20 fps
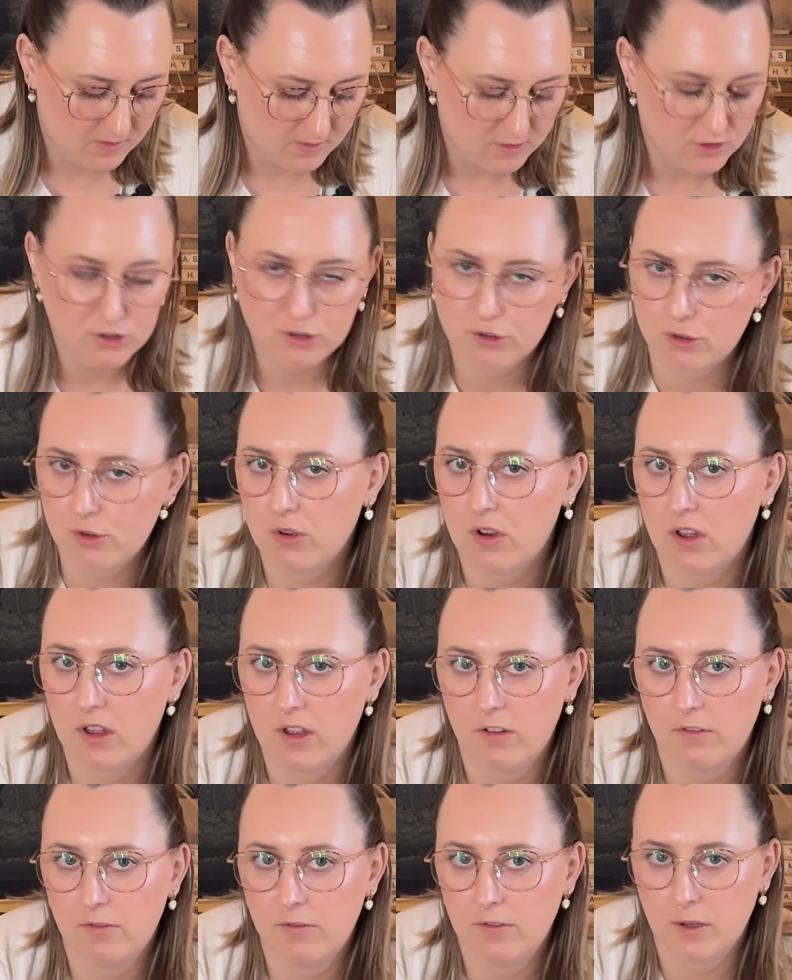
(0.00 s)
Just
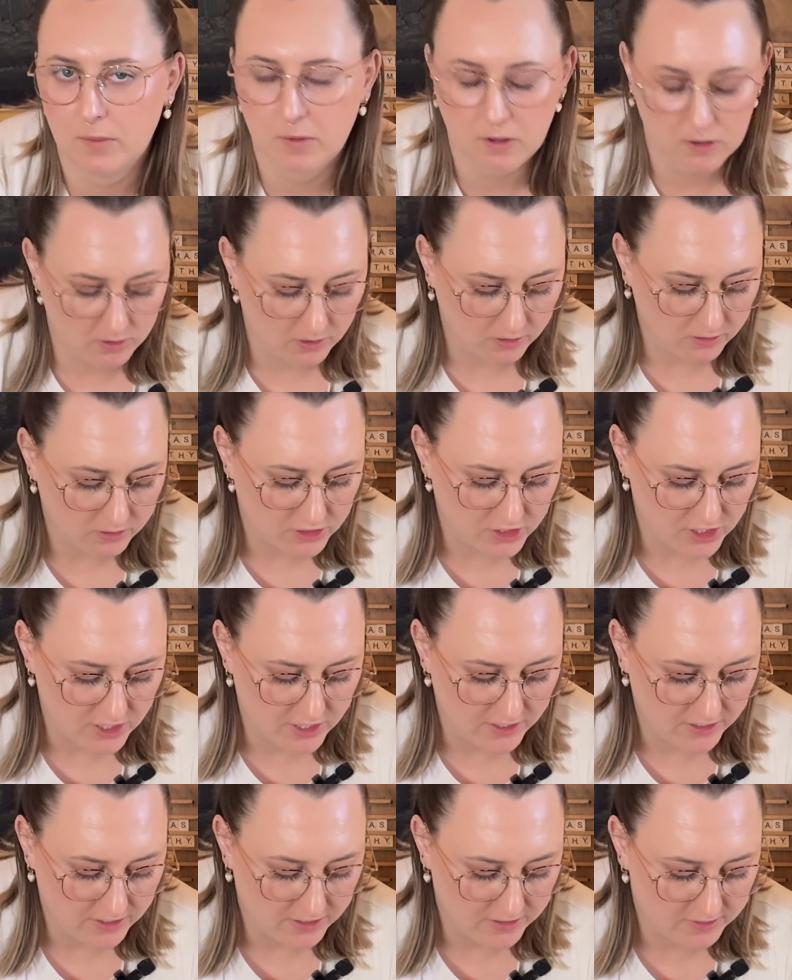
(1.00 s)
12 double
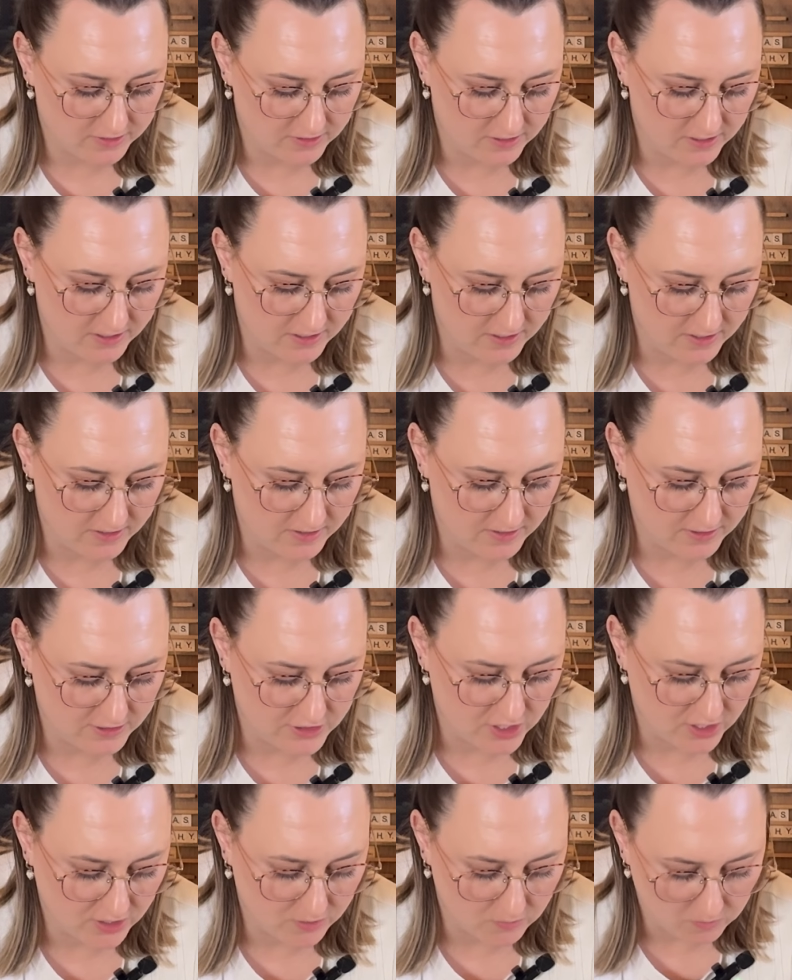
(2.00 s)
crochets and a
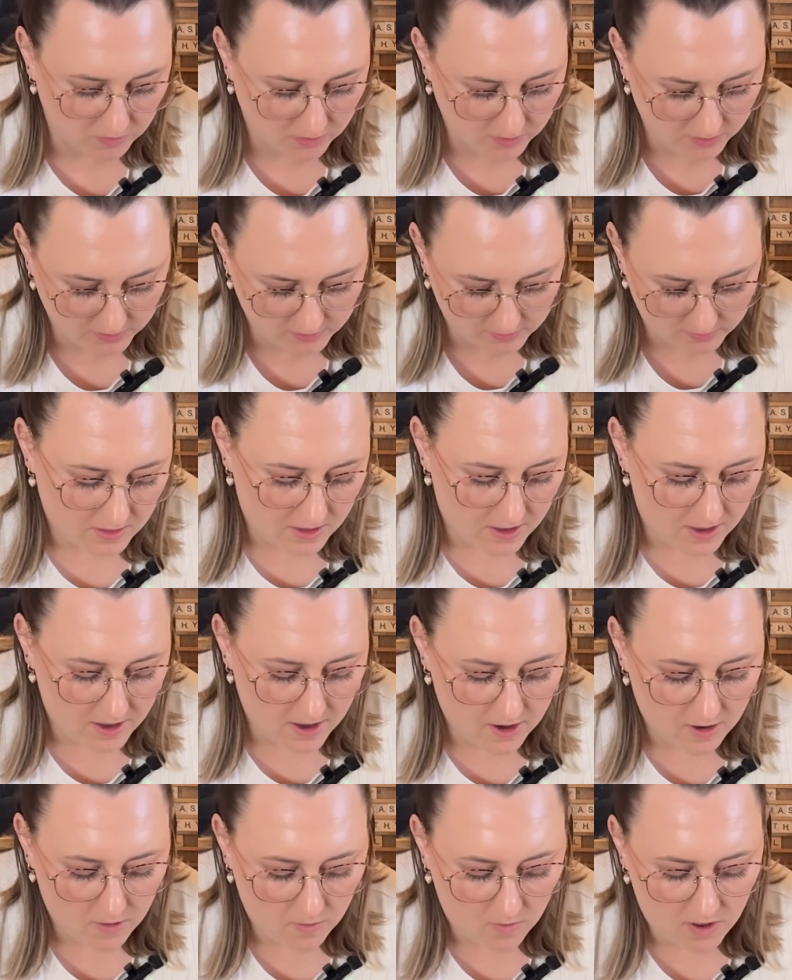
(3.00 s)
chain one.
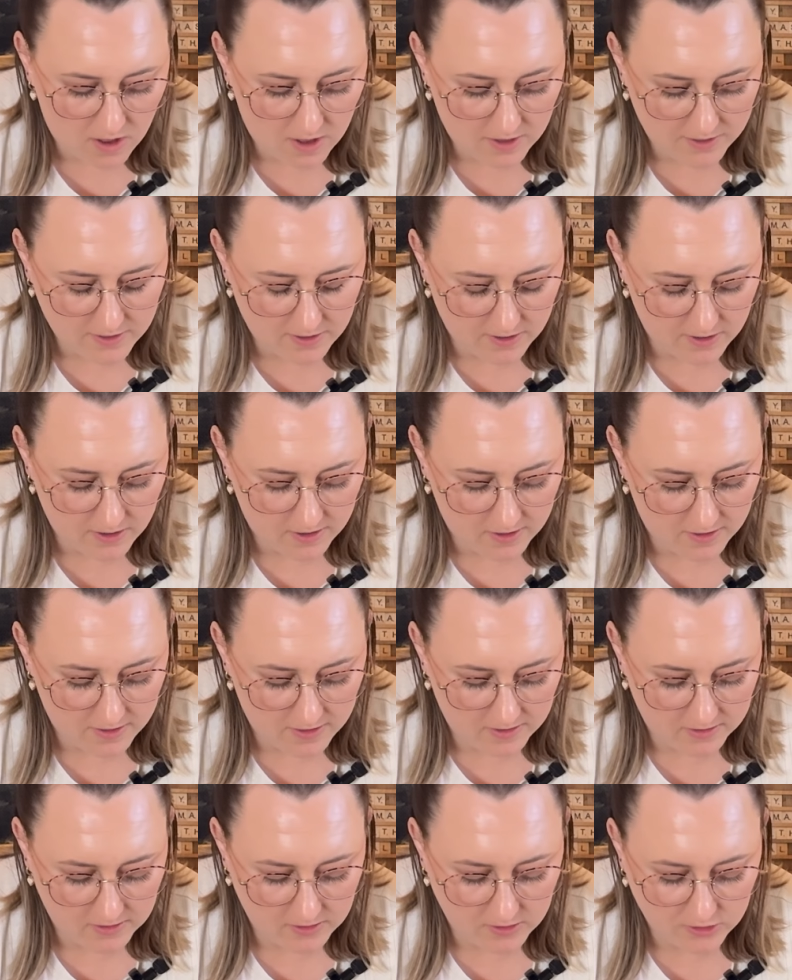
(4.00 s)
How I got
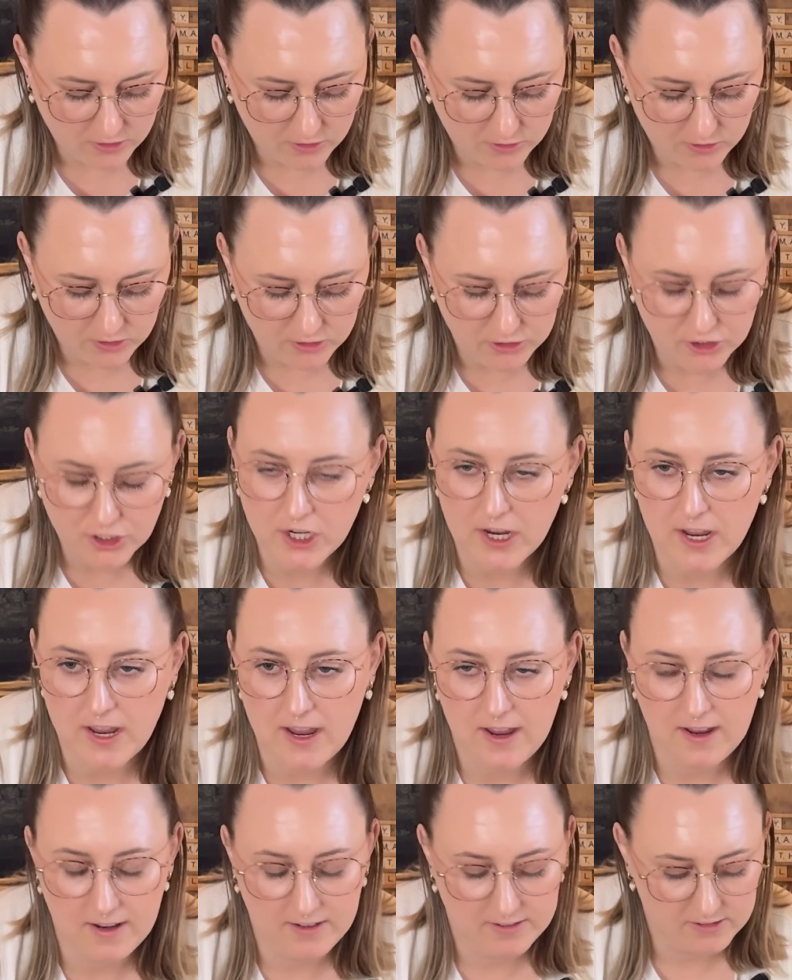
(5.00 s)
into
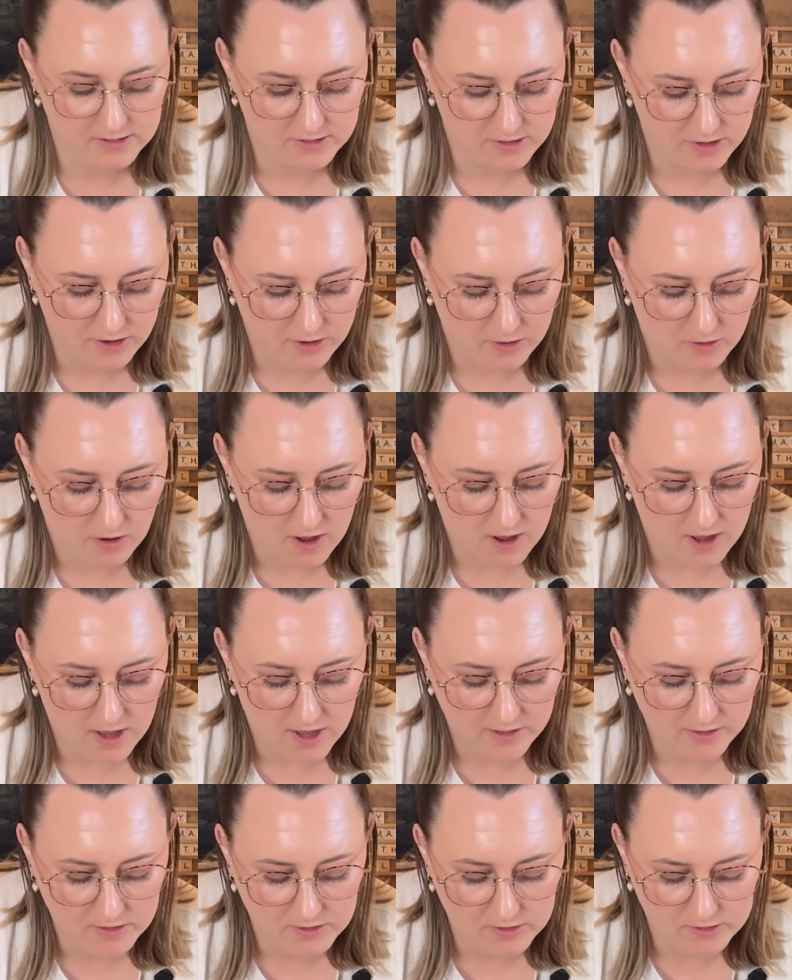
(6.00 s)
crochet. So
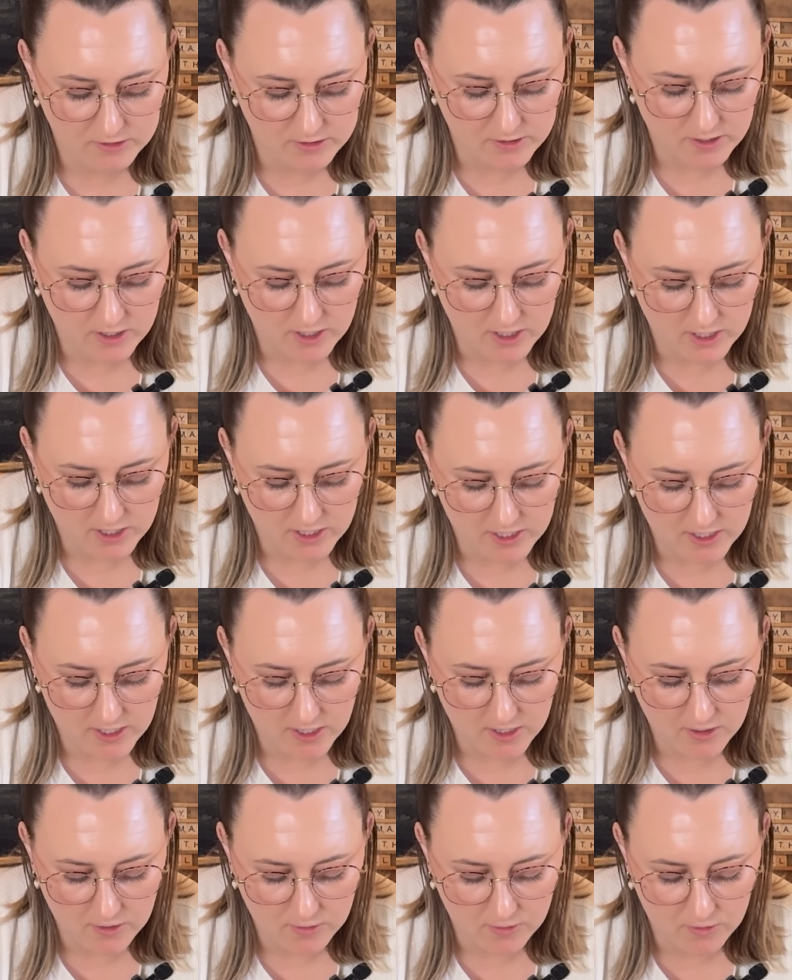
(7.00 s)
I
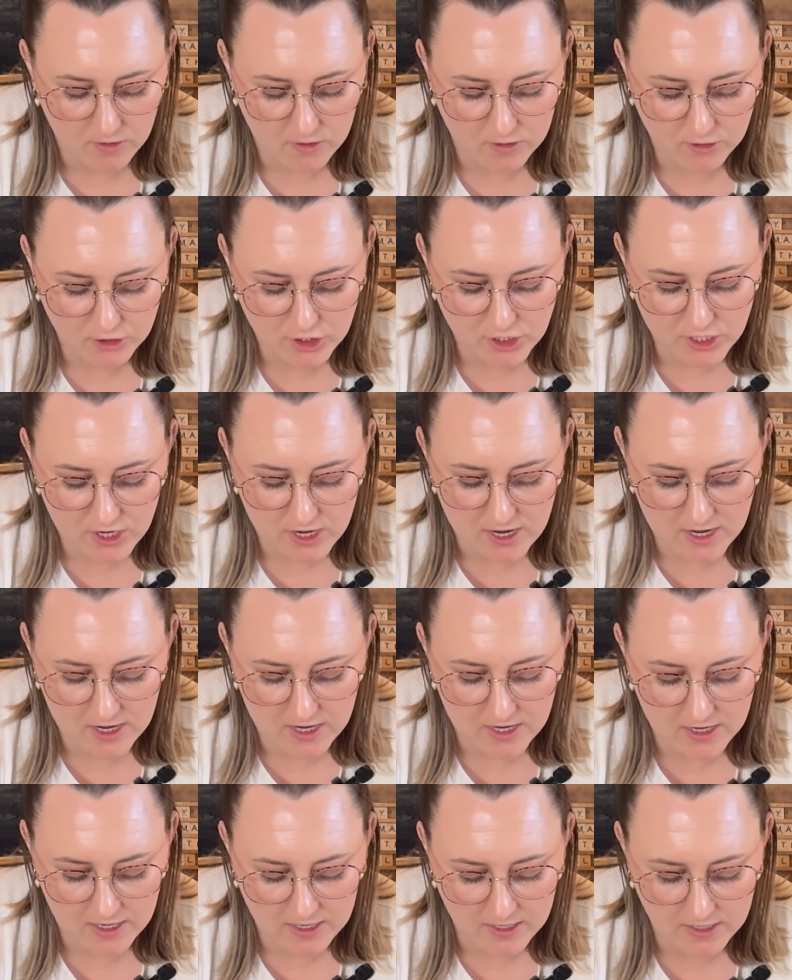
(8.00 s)
started
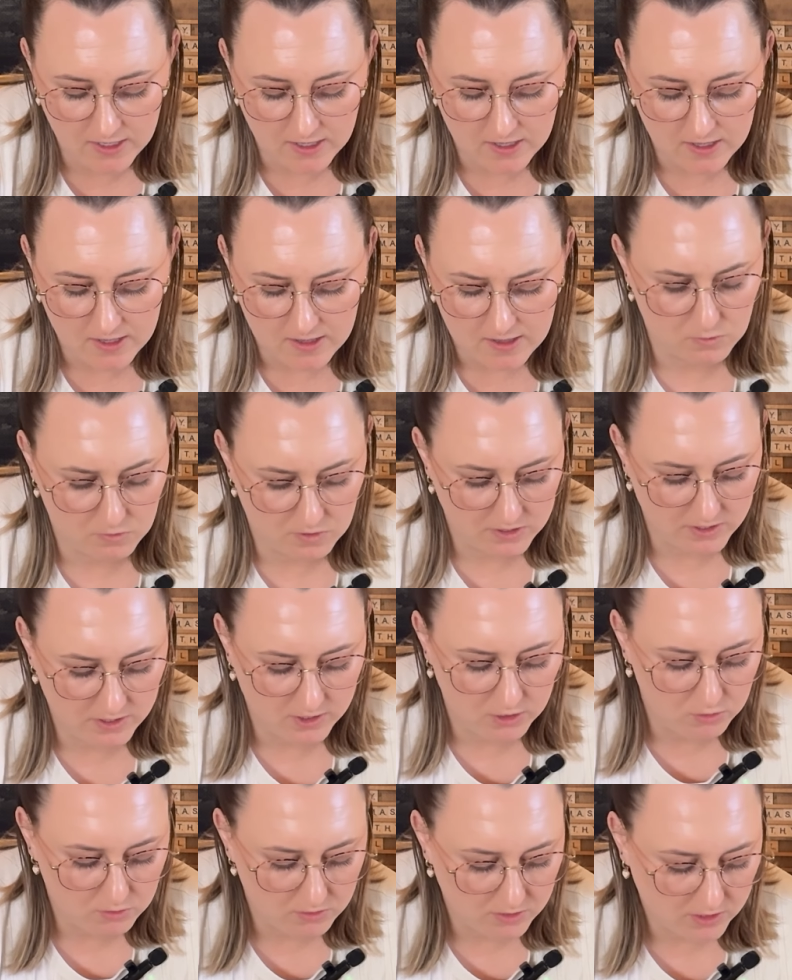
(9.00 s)
crocheting
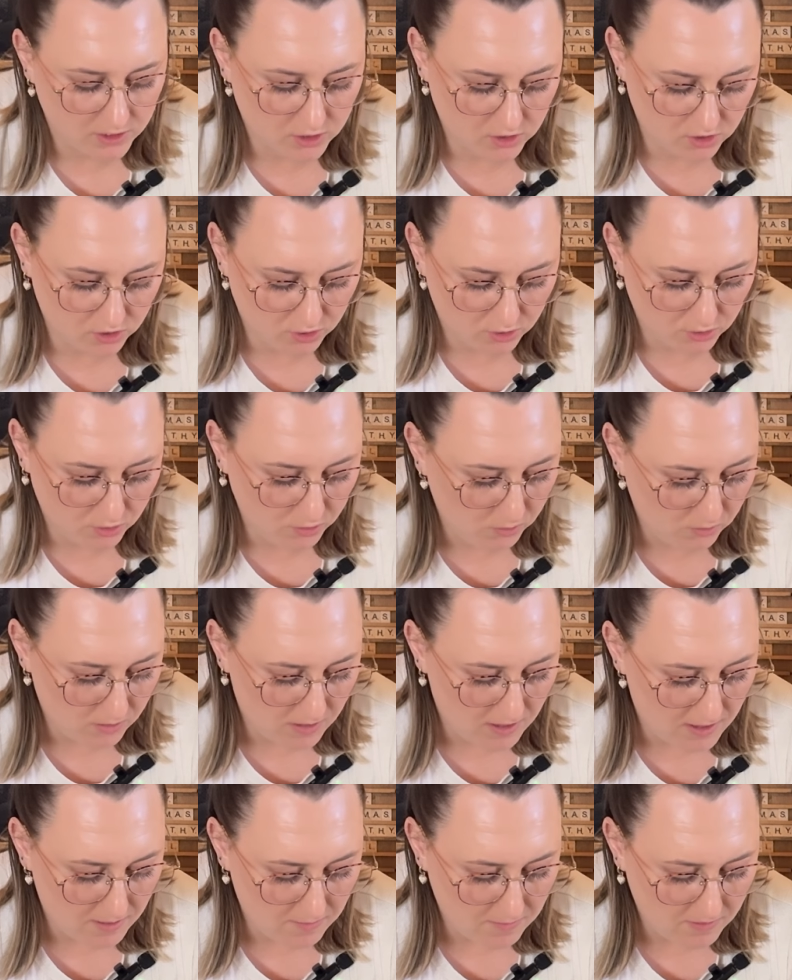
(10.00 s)
2022,
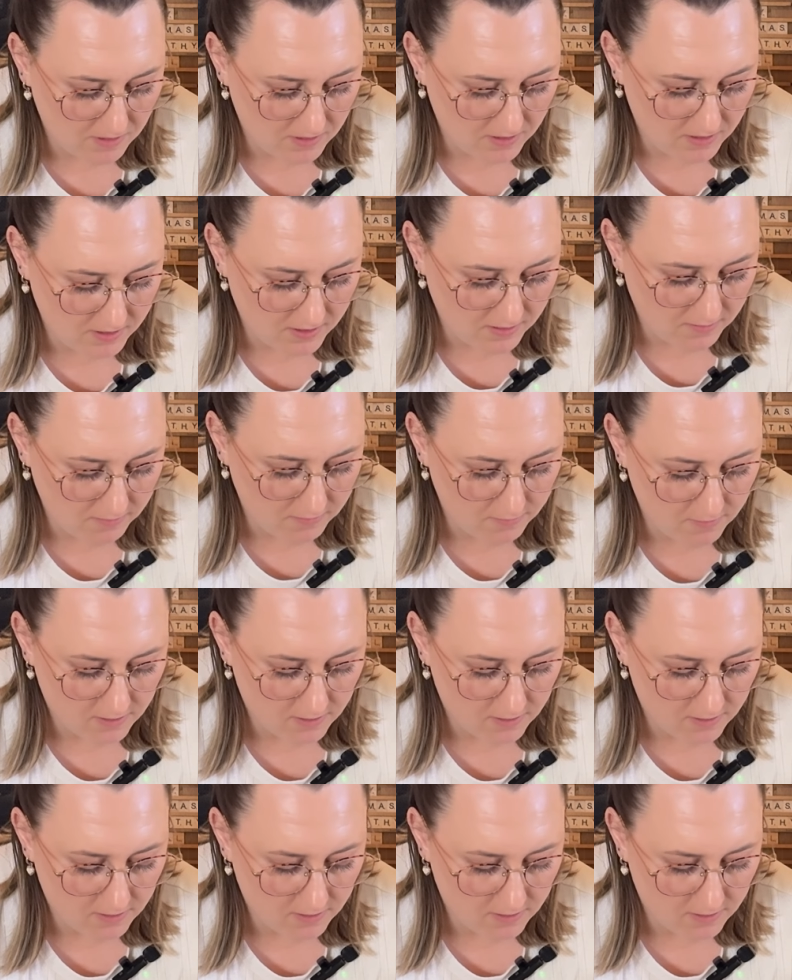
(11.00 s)
I believe,